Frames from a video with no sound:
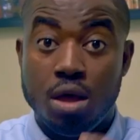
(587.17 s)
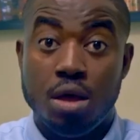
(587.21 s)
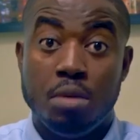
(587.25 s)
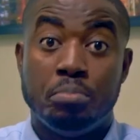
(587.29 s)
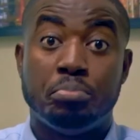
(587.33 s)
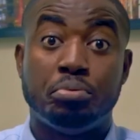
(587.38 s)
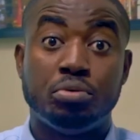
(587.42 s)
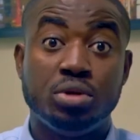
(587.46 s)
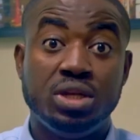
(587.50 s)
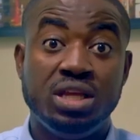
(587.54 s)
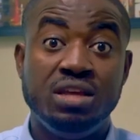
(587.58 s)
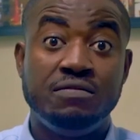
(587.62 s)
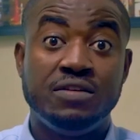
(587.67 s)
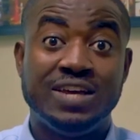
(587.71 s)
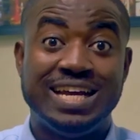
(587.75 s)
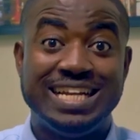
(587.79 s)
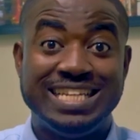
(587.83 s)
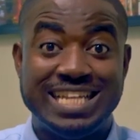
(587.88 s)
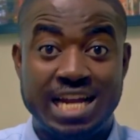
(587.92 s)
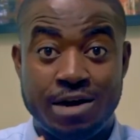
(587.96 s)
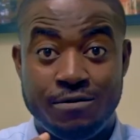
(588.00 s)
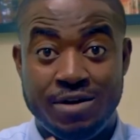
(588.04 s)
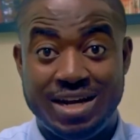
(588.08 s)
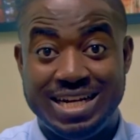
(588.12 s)
Bolivia
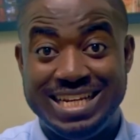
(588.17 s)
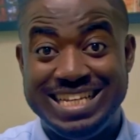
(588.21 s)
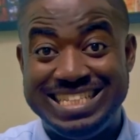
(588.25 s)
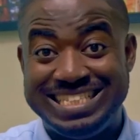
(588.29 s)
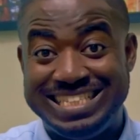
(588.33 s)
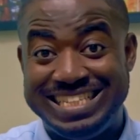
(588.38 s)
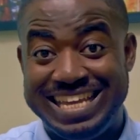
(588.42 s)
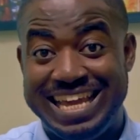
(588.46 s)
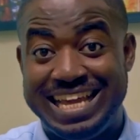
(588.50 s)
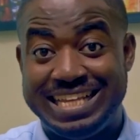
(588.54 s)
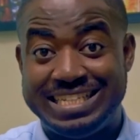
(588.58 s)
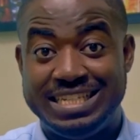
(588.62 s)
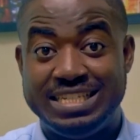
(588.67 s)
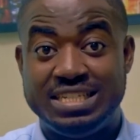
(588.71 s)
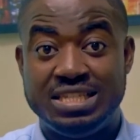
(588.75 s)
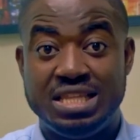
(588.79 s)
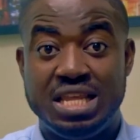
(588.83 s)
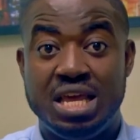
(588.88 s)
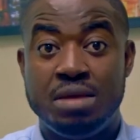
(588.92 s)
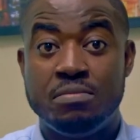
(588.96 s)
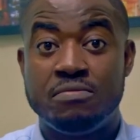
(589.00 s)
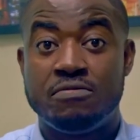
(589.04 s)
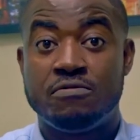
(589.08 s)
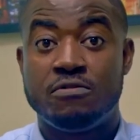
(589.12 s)
directly takes its
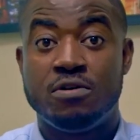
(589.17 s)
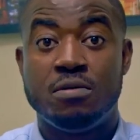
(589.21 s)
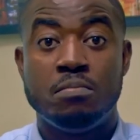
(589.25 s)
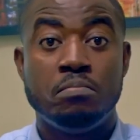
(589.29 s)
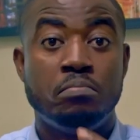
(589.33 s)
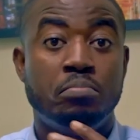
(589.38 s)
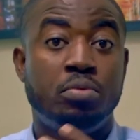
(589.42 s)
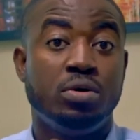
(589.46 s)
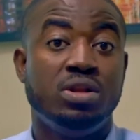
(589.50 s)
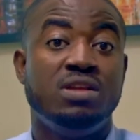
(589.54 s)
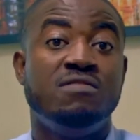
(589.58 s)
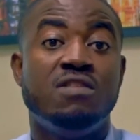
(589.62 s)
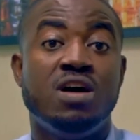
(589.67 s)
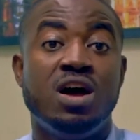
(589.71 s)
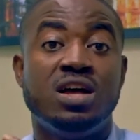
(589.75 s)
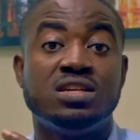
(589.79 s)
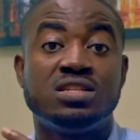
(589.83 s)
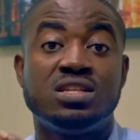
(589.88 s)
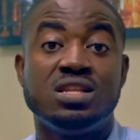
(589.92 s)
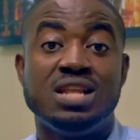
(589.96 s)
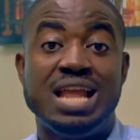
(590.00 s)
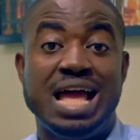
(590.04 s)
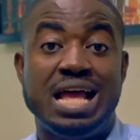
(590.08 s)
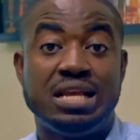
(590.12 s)
name from
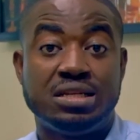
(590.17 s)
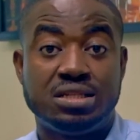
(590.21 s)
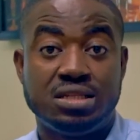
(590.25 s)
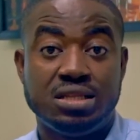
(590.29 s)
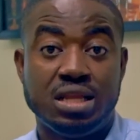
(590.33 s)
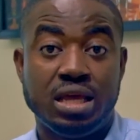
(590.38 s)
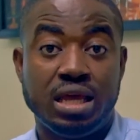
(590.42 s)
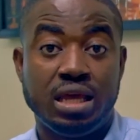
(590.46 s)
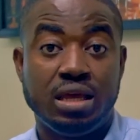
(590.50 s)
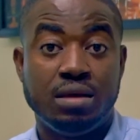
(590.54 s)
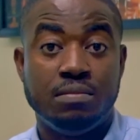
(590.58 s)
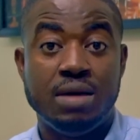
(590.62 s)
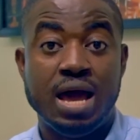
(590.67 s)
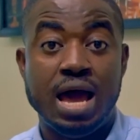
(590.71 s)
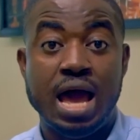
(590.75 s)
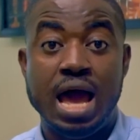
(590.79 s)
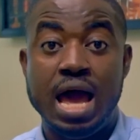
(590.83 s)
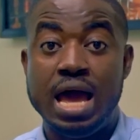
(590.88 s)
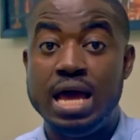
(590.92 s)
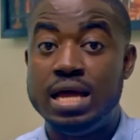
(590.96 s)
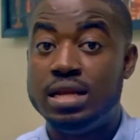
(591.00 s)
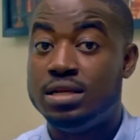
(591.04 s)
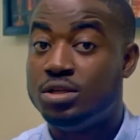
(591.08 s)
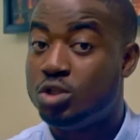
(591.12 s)
Bolivar's last name,
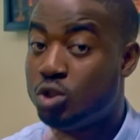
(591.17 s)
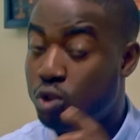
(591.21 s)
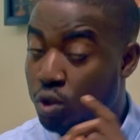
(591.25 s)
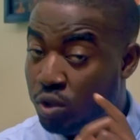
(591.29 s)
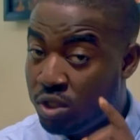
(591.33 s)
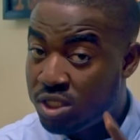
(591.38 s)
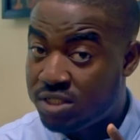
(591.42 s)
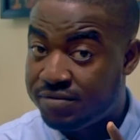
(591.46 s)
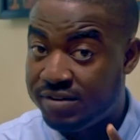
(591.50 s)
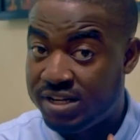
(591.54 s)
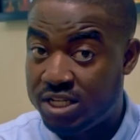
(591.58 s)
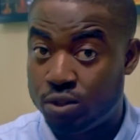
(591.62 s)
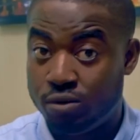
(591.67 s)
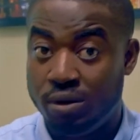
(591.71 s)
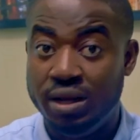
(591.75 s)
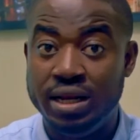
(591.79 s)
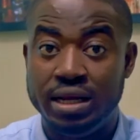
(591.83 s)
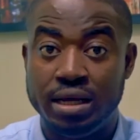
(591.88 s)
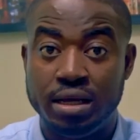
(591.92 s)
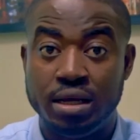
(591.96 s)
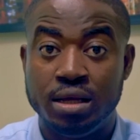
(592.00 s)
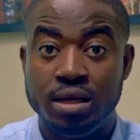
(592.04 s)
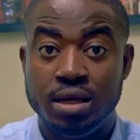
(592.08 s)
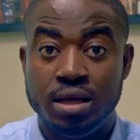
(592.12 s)
and so does
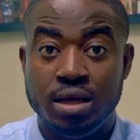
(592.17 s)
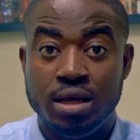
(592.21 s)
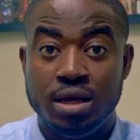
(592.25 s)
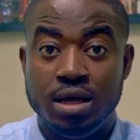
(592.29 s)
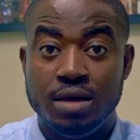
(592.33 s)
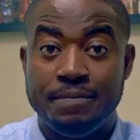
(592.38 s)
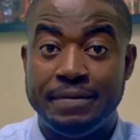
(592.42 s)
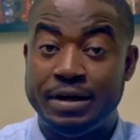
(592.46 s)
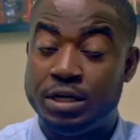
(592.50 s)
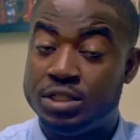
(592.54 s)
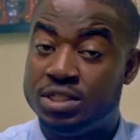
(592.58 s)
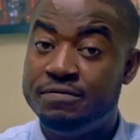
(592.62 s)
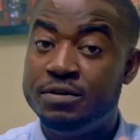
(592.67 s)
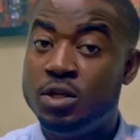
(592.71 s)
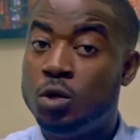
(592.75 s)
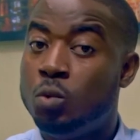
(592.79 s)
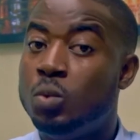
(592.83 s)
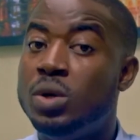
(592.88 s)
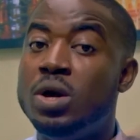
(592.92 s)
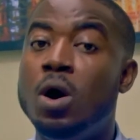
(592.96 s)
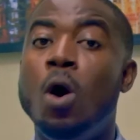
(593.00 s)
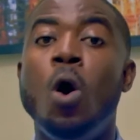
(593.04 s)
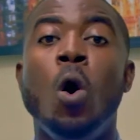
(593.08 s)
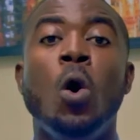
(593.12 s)
Venezuela. Because even though
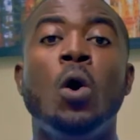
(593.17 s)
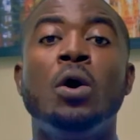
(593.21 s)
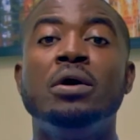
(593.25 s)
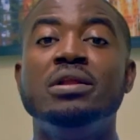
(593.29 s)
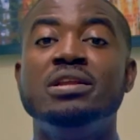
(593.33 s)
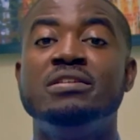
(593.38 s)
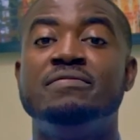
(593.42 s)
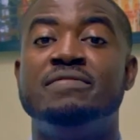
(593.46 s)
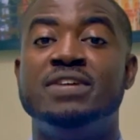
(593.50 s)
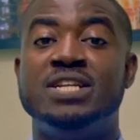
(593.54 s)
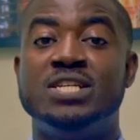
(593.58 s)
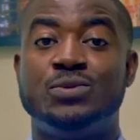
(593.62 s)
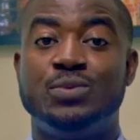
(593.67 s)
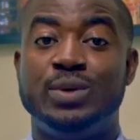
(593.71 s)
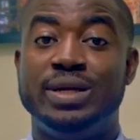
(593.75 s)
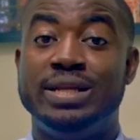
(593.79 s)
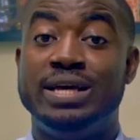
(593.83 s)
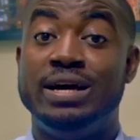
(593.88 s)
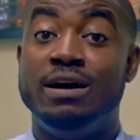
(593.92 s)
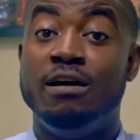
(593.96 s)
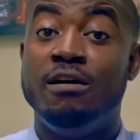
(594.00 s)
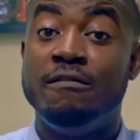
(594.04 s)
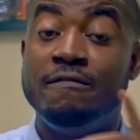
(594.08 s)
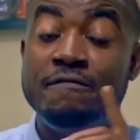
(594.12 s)
we all call it
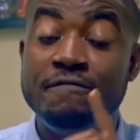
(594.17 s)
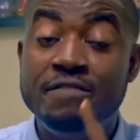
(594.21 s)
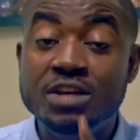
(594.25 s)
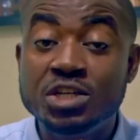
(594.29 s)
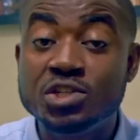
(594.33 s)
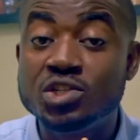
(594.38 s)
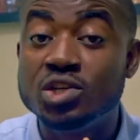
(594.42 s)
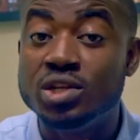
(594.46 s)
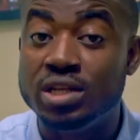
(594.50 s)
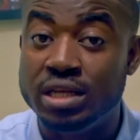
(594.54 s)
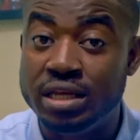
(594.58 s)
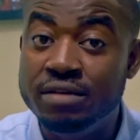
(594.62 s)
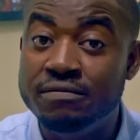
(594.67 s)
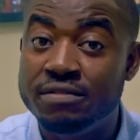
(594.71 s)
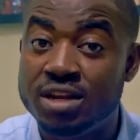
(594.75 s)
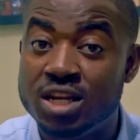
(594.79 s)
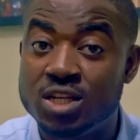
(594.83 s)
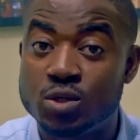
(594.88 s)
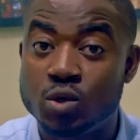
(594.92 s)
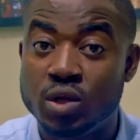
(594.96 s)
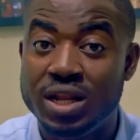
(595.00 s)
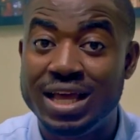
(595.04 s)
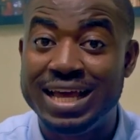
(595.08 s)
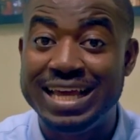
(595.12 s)
Venezuela, officially
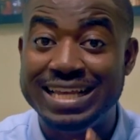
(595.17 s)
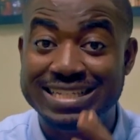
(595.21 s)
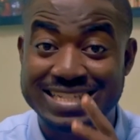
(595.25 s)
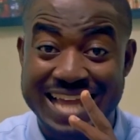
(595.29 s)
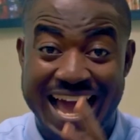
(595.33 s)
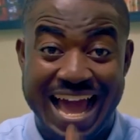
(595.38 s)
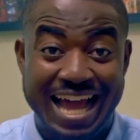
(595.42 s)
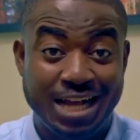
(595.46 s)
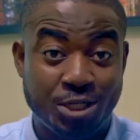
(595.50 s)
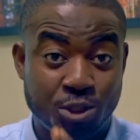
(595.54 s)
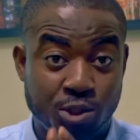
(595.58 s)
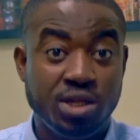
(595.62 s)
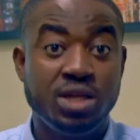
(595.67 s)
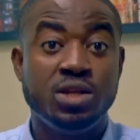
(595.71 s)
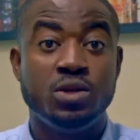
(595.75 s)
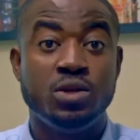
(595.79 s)
Venezuela is actually